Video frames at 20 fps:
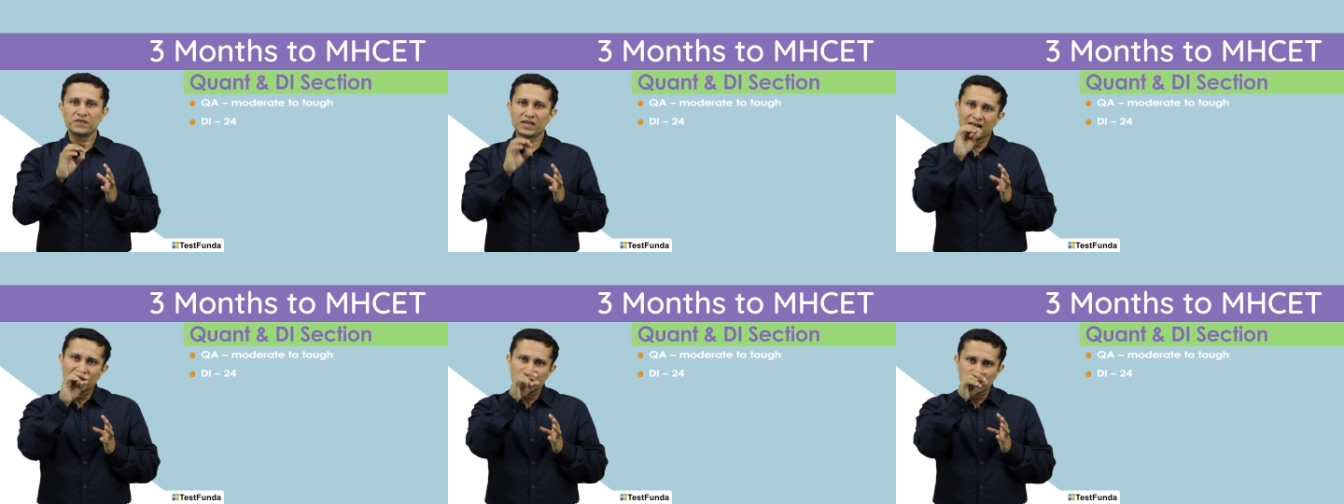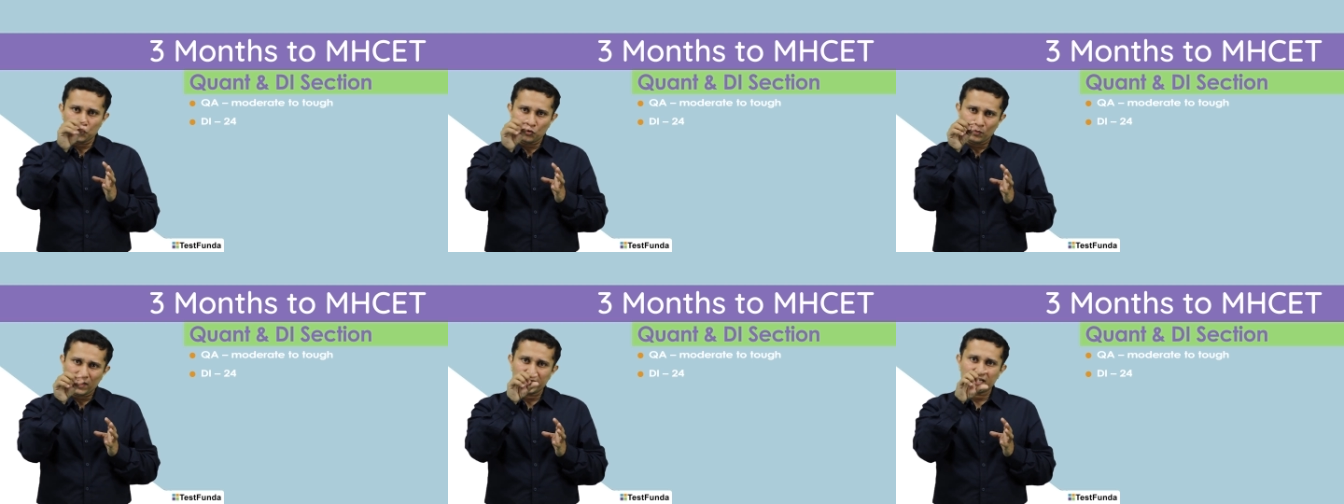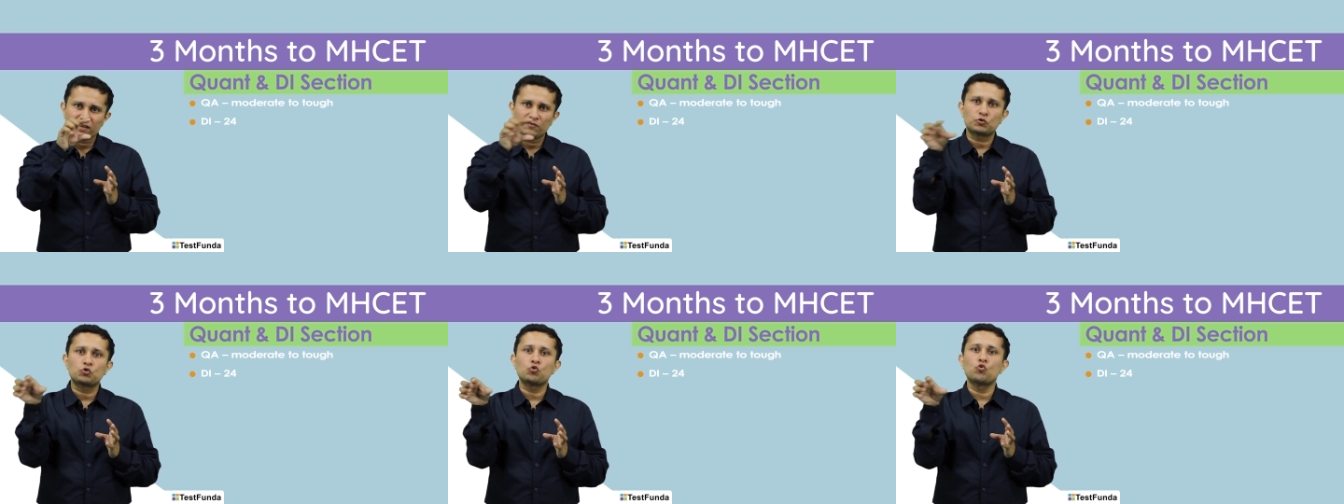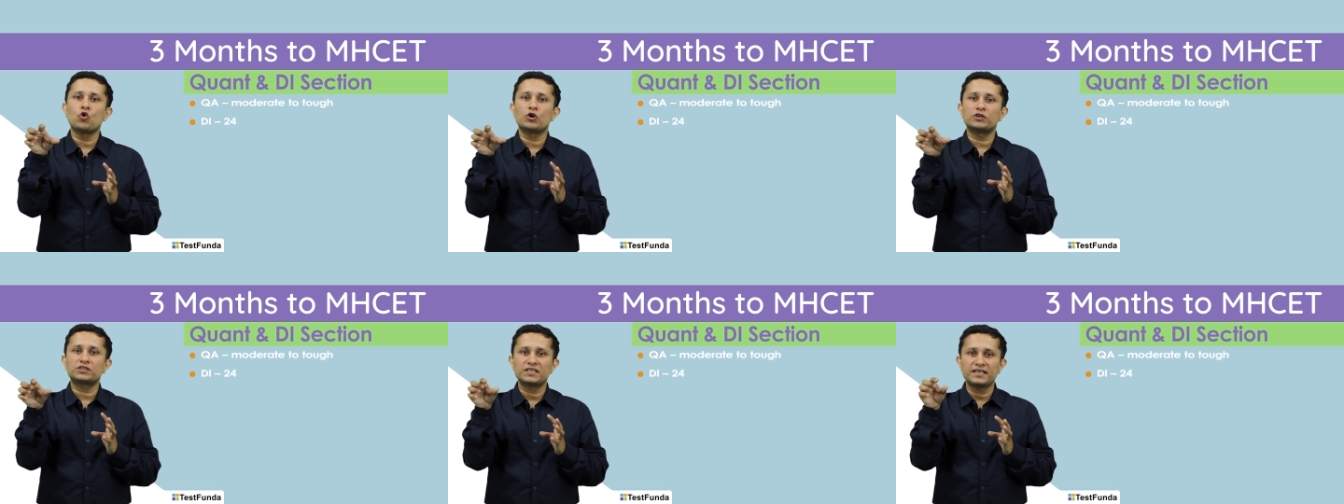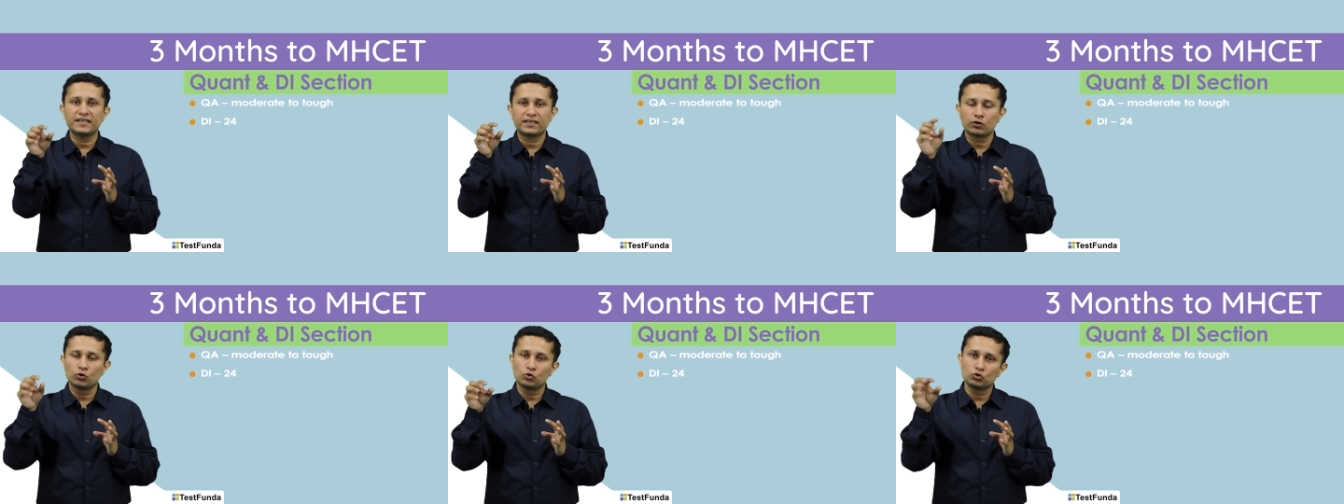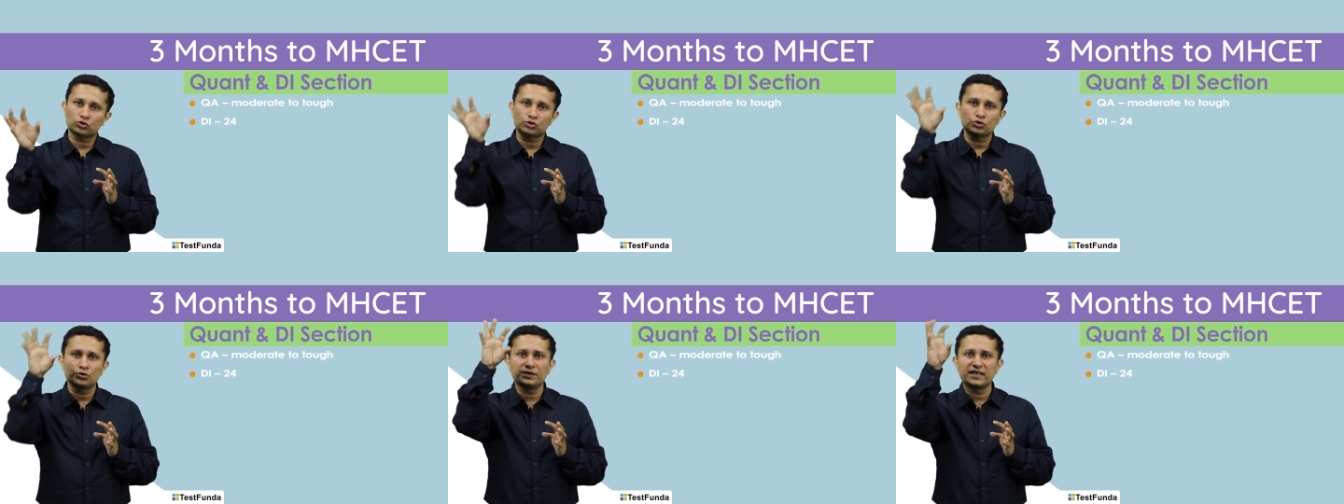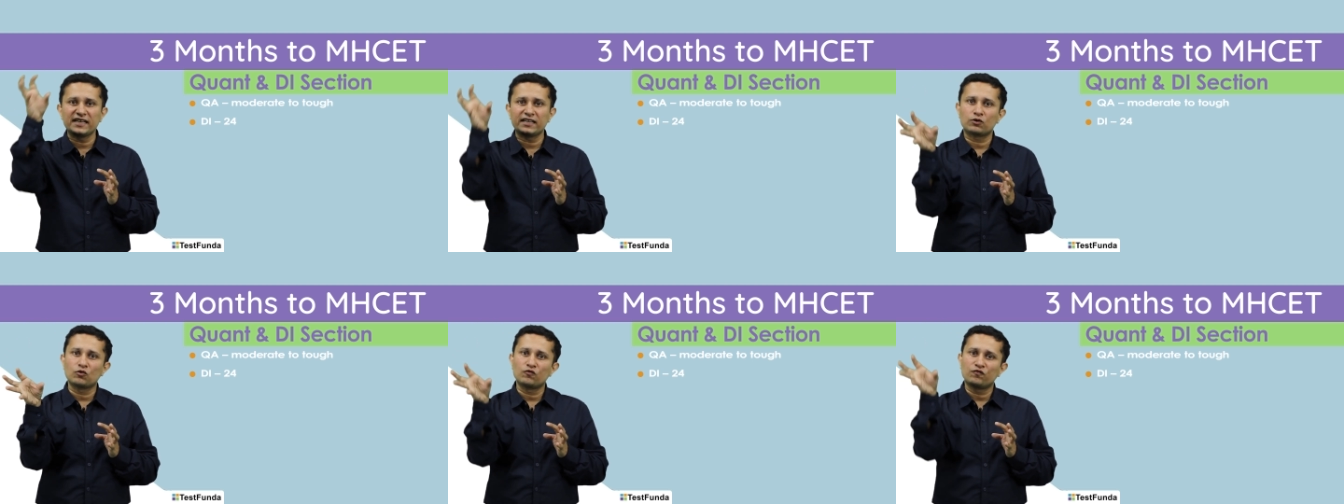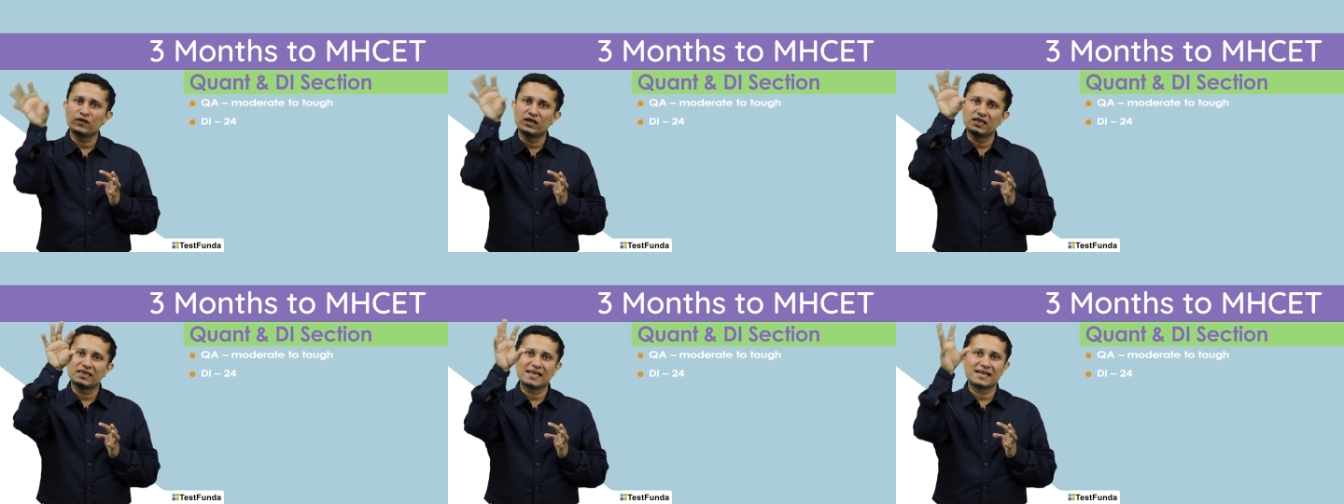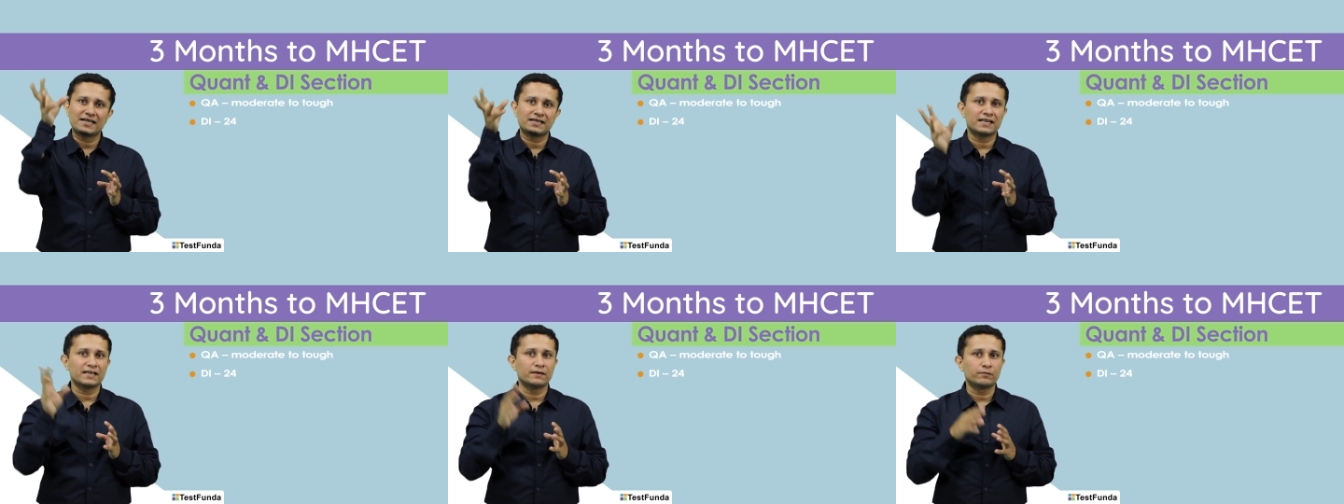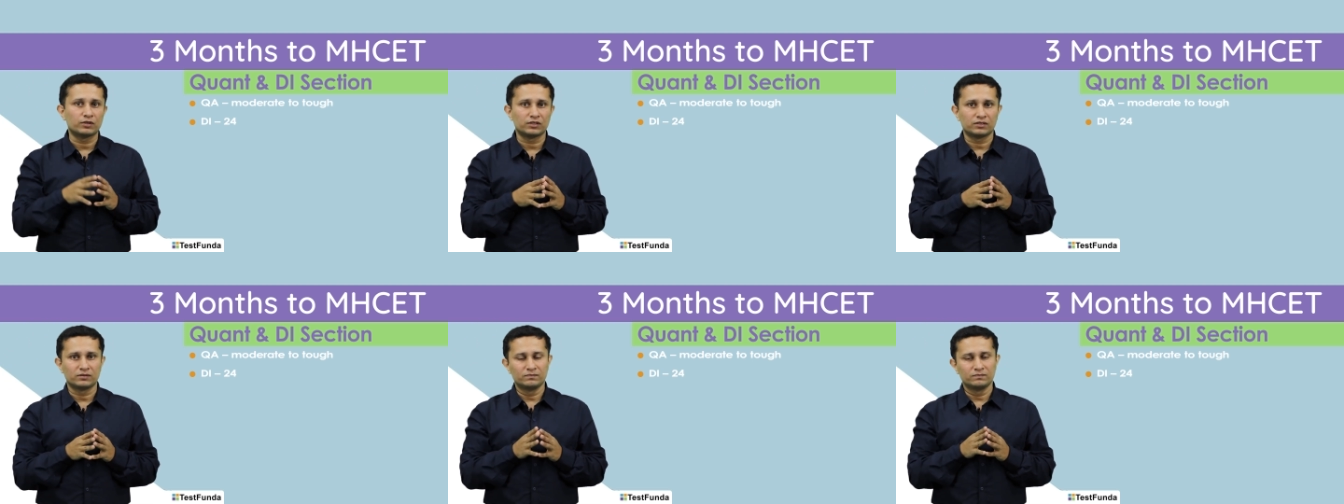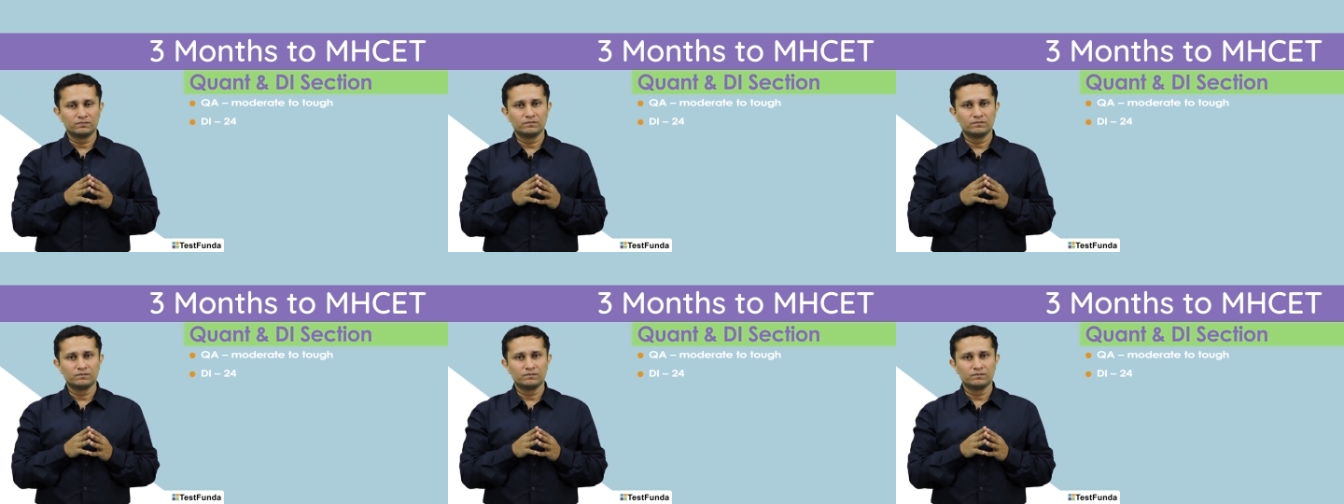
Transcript: And you might have 2 or 3 clues, so you need to fill that table.